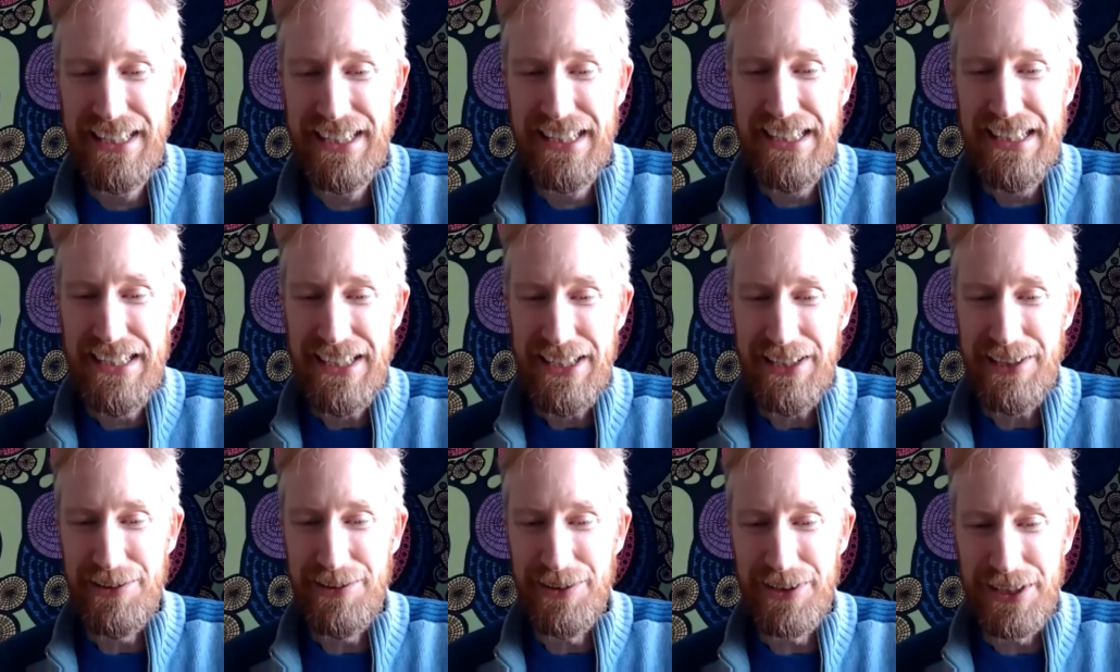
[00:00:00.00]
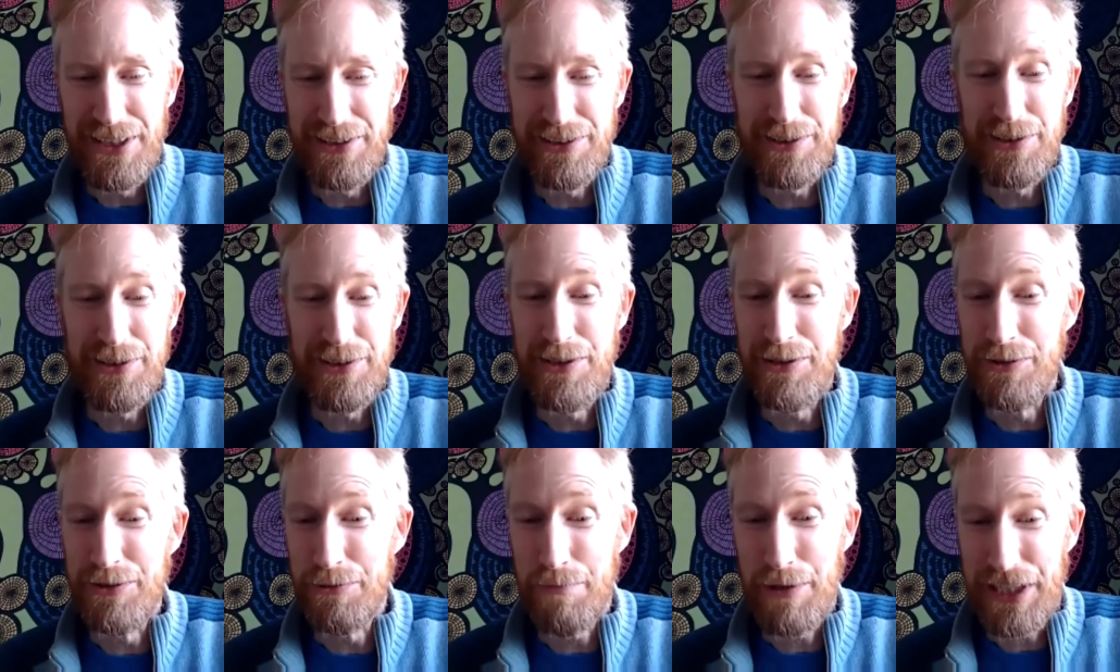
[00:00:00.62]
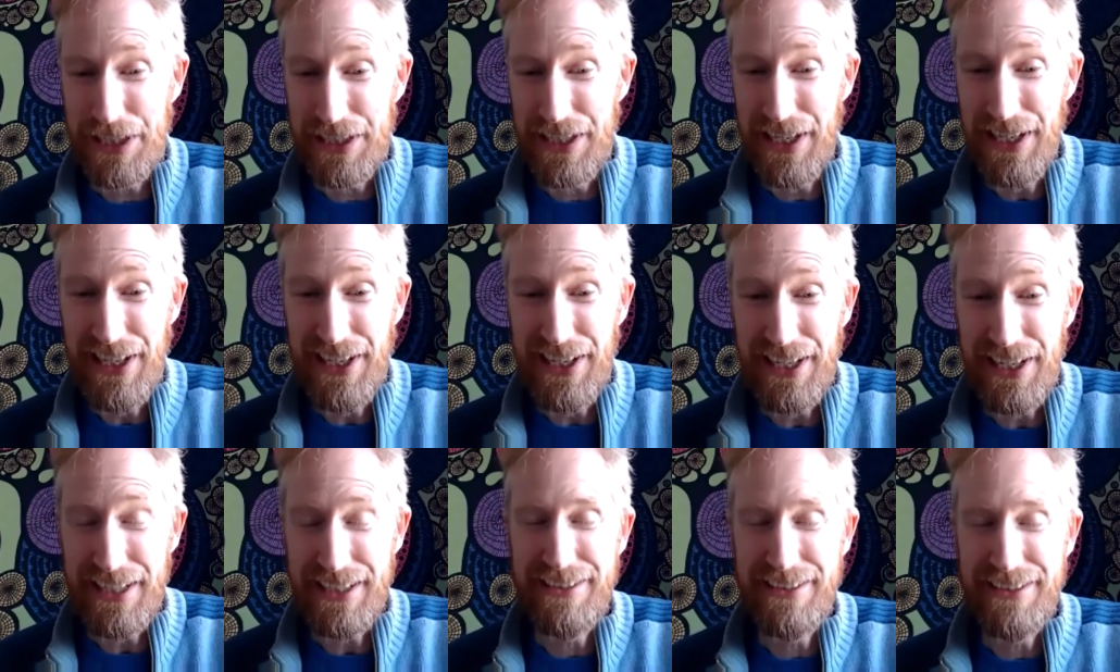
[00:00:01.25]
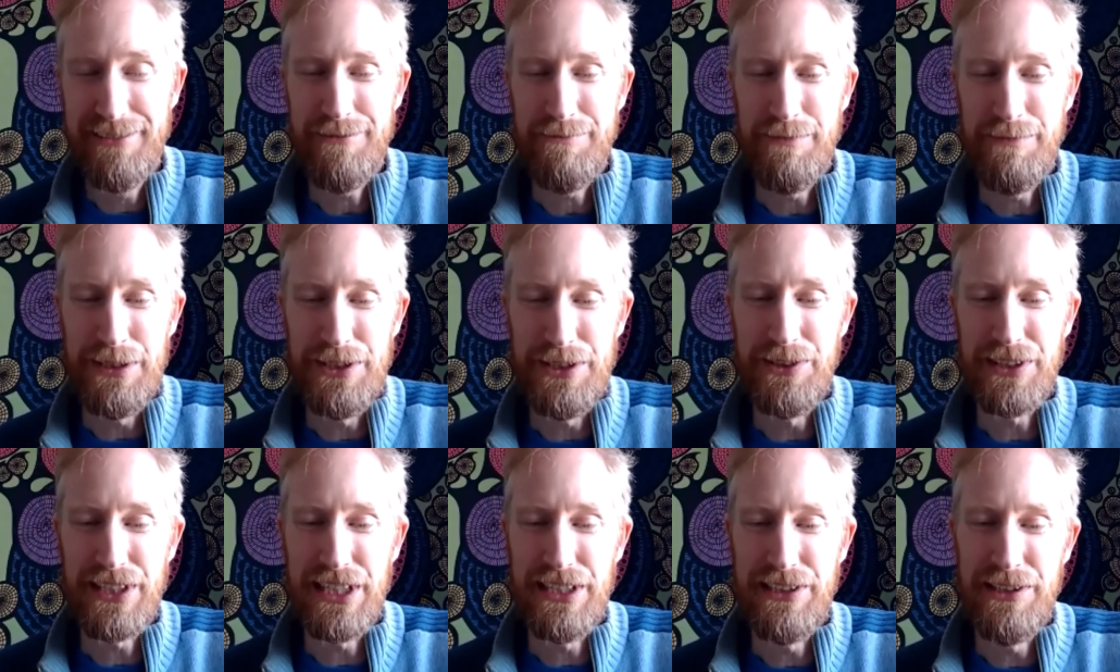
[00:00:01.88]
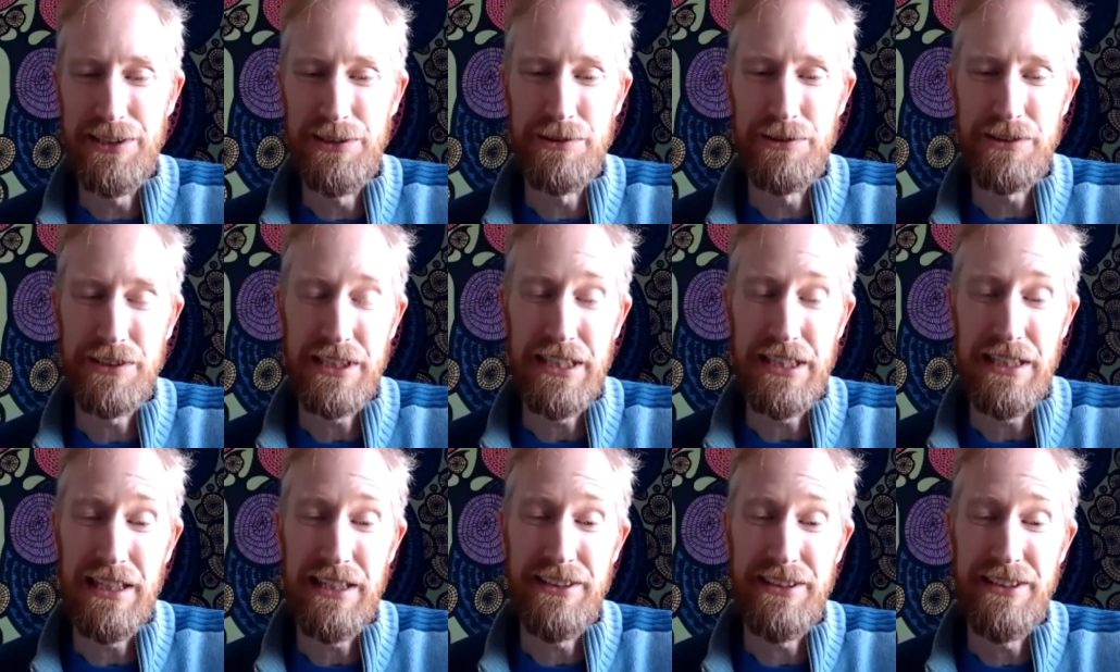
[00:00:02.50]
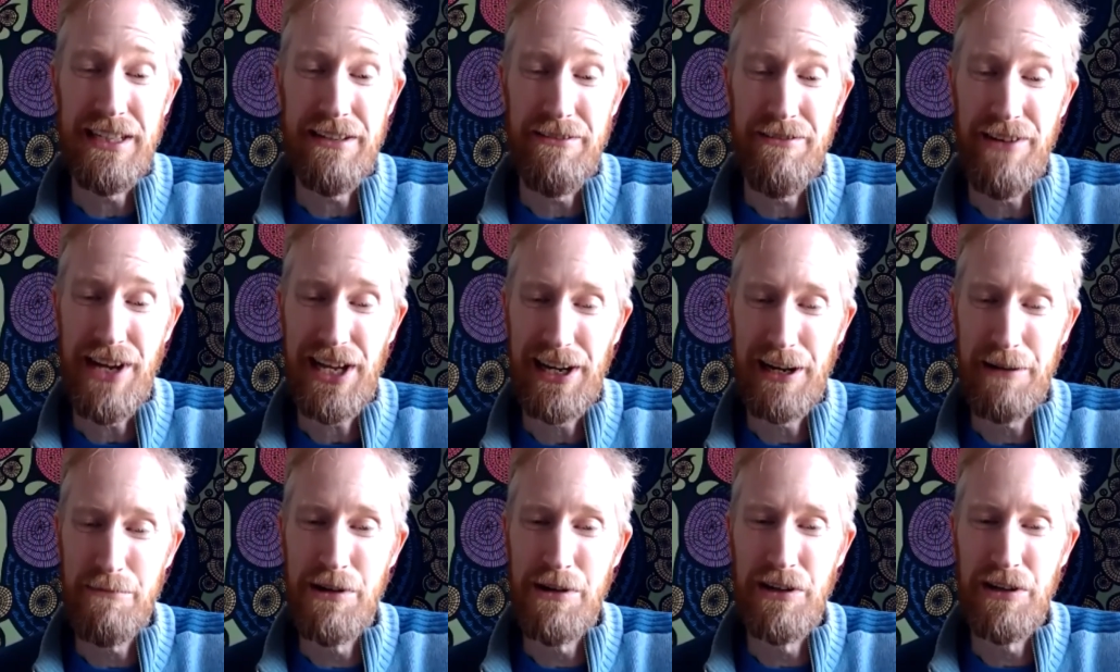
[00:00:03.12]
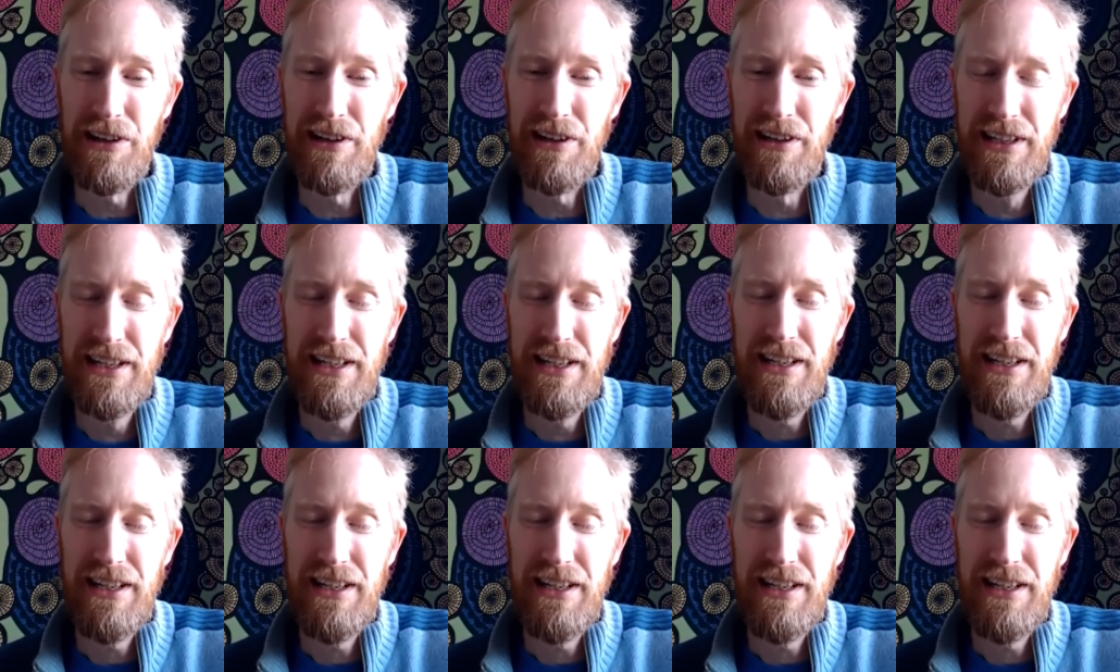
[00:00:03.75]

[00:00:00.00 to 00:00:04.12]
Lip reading: in order to use PKI, but you can use the available